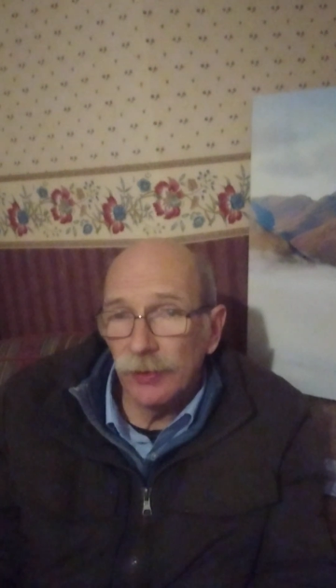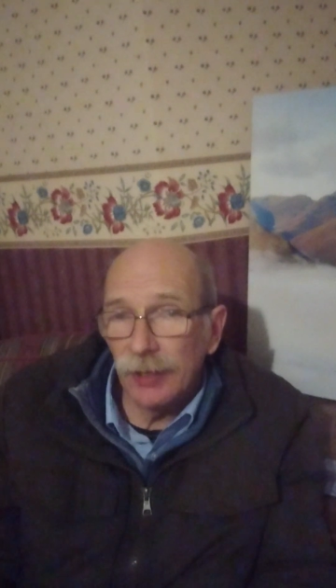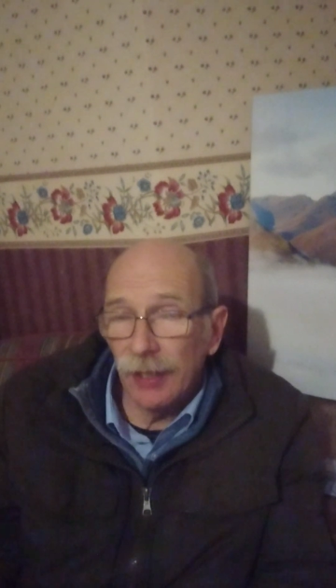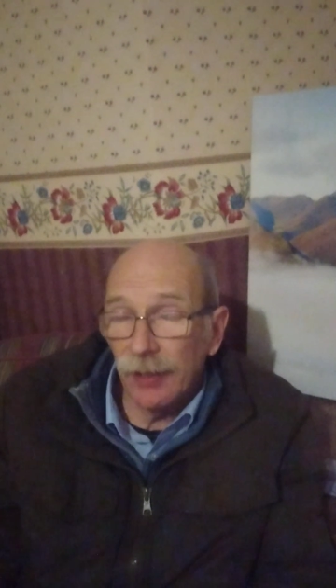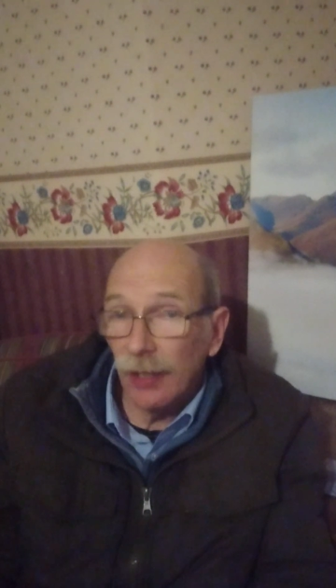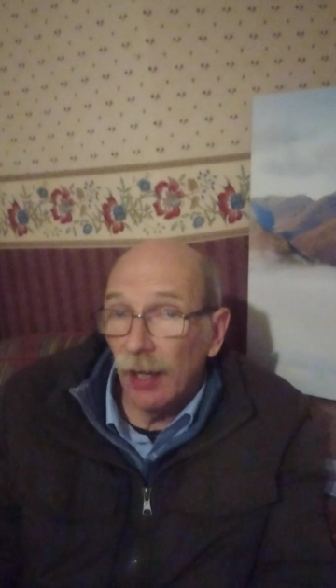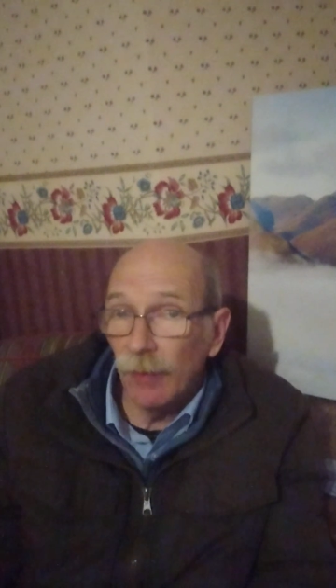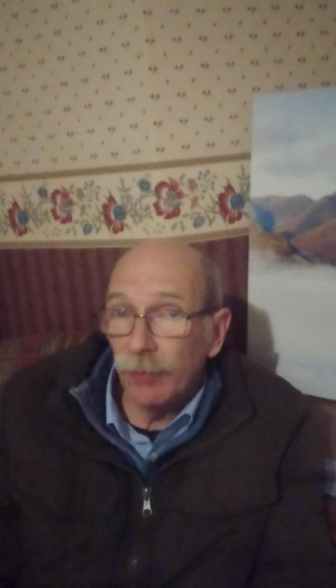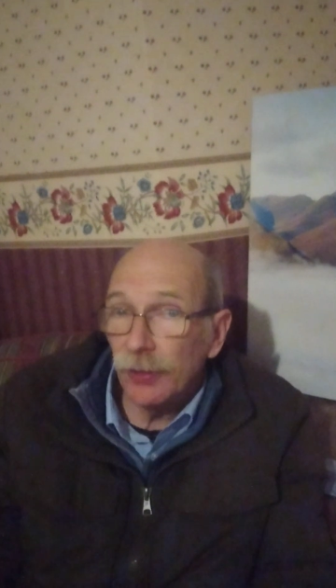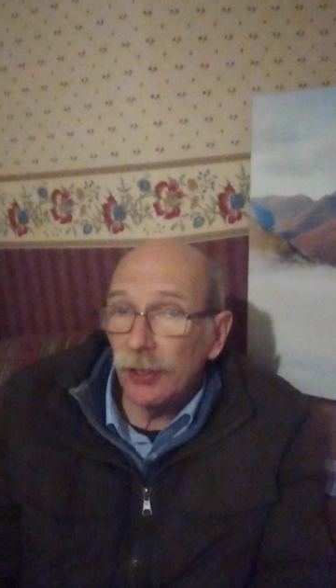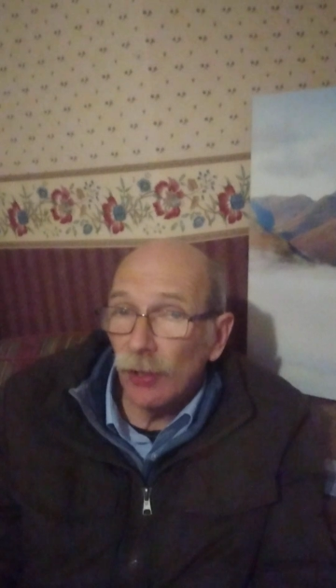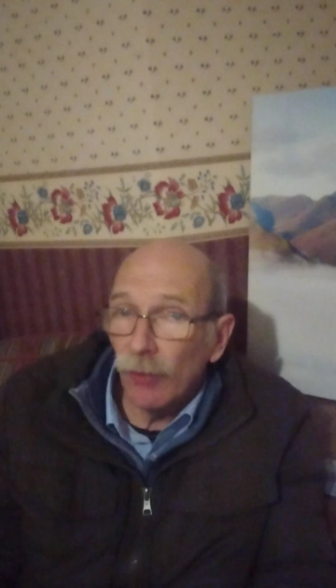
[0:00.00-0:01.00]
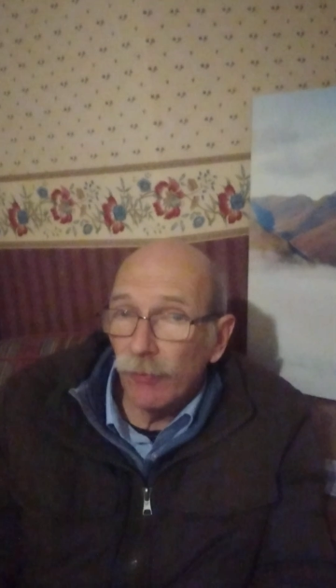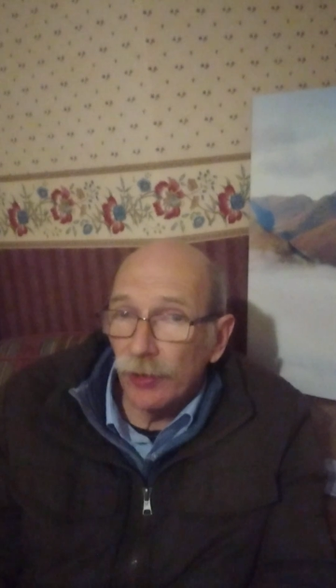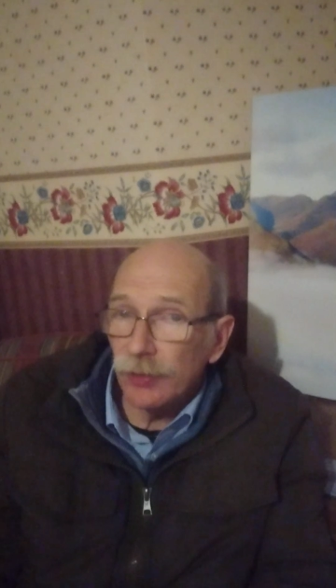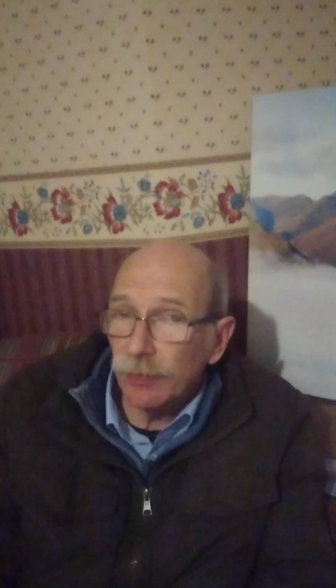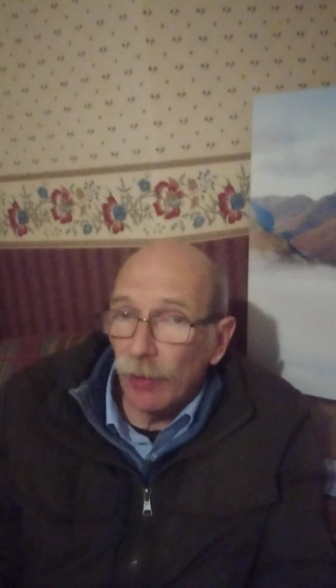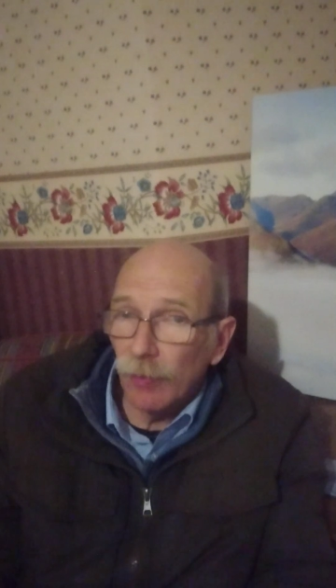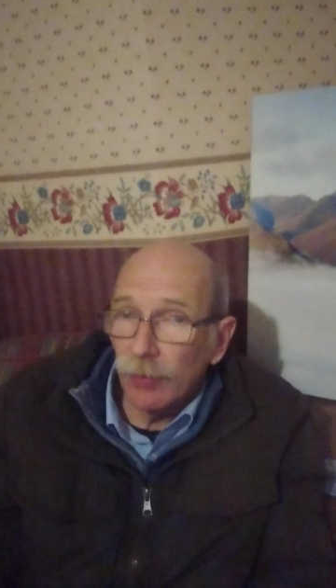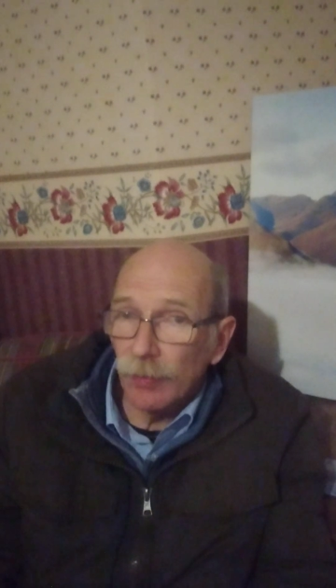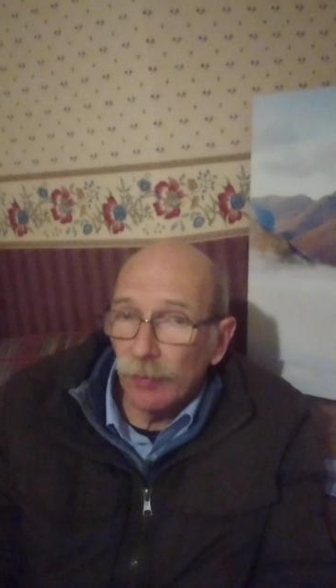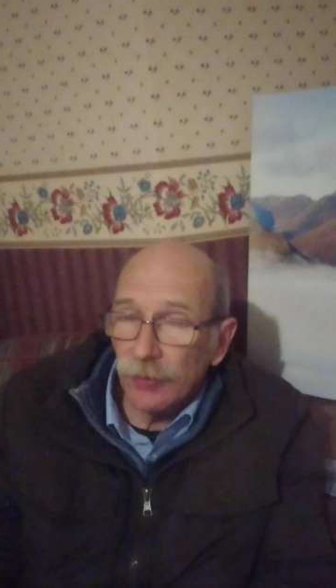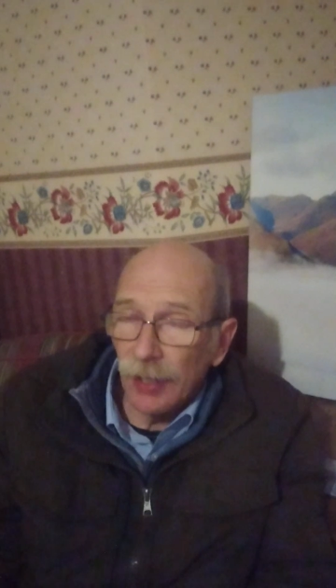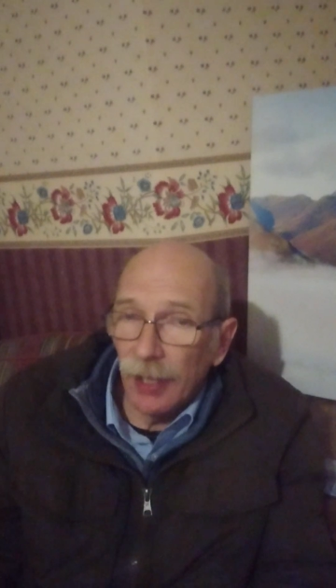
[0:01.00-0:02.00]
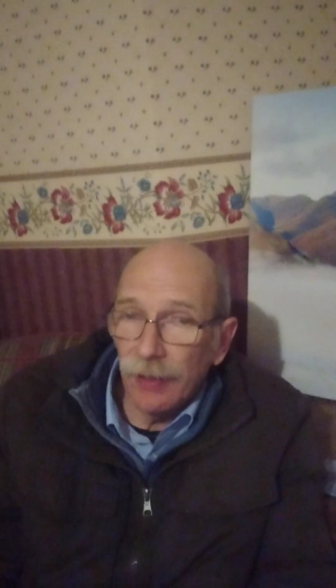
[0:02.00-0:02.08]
Yet they are pretty obvious problems,